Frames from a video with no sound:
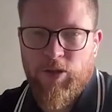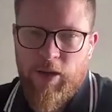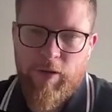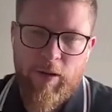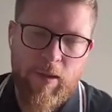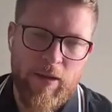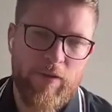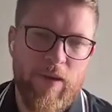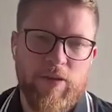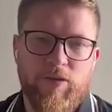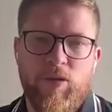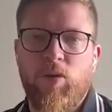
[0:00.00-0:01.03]
engineering
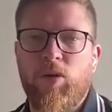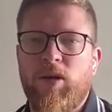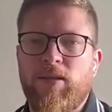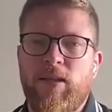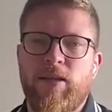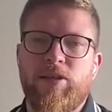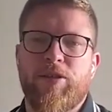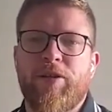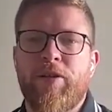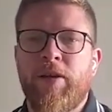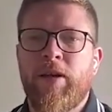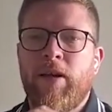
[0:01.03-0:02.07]
manufacturing
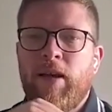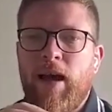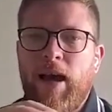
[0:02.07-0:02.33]
organization.